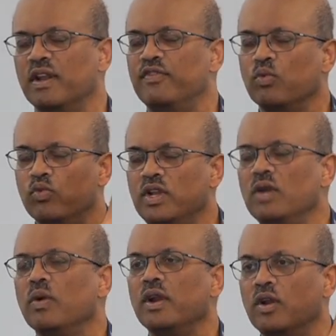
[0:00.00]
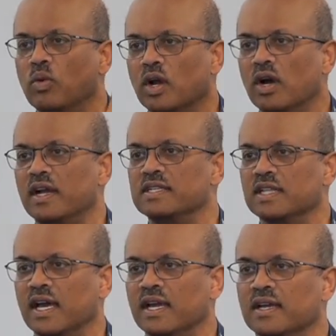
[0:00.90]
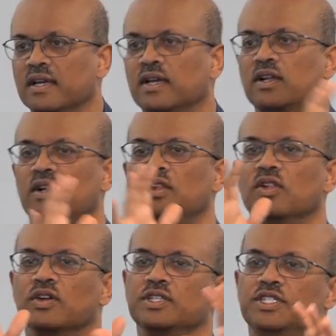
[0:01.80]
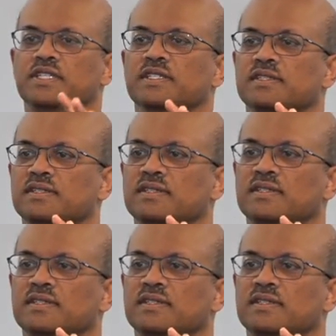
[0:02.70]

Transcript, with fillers: But if you really want to know what God is like, look at Jesus.